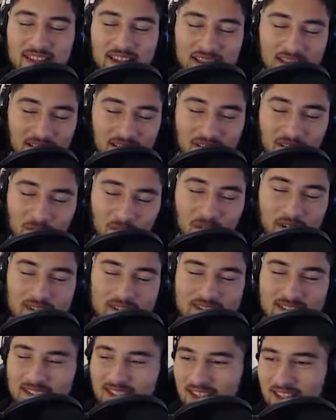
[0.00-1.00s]

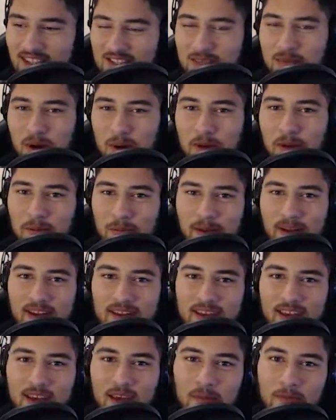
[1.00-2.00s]
otherwise that should probably have been
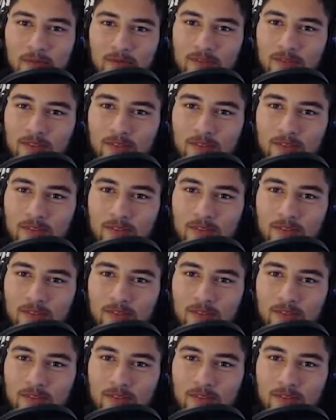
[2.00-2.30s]
in the game.